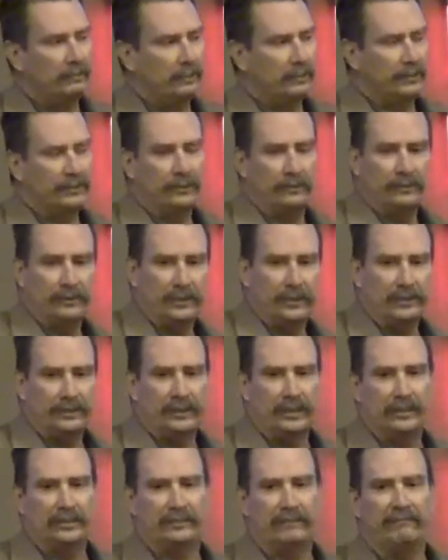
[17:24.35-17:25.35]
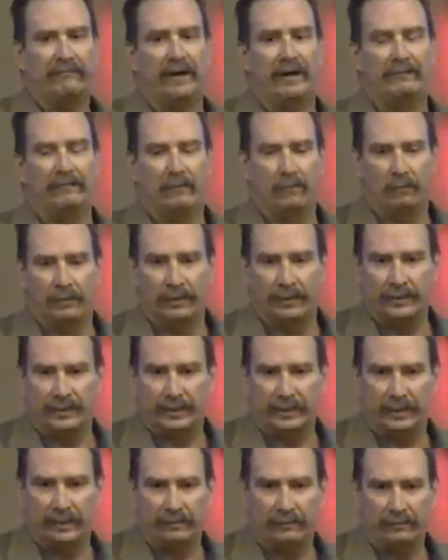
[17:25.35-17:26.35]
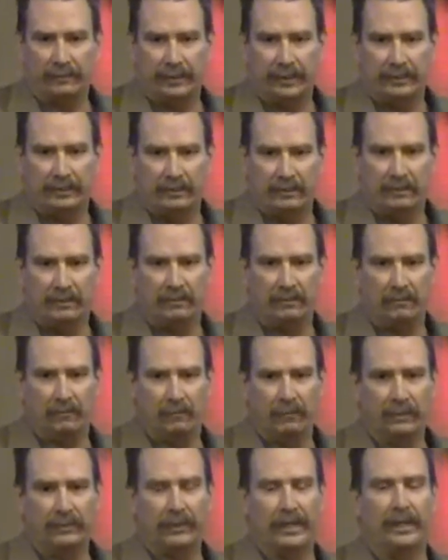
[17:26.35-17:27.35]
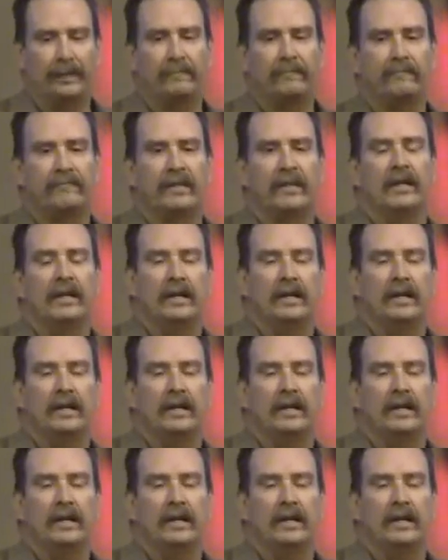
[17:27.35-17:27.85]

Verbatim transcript: Burn Association has a 501c3 with that